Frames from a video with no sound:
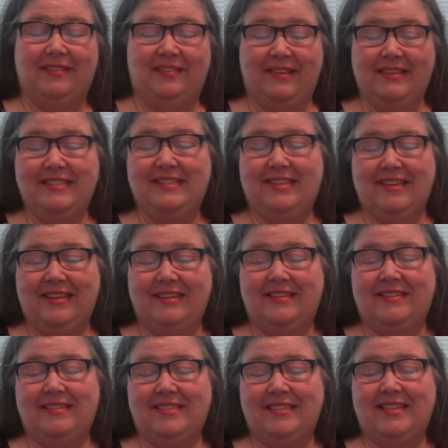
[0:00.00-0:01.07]
This
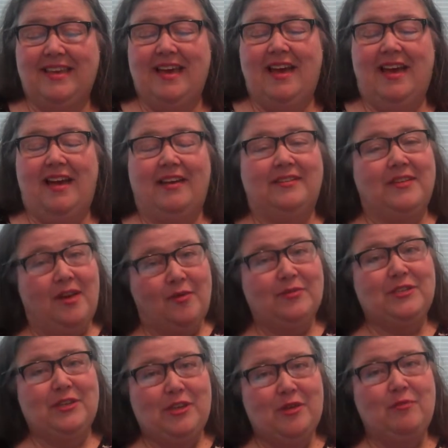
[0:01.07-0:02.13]
is a note
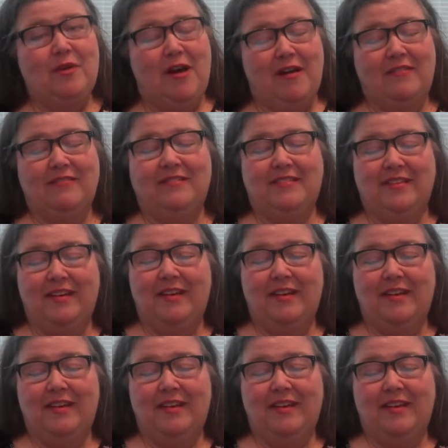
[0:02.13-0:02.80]
to you all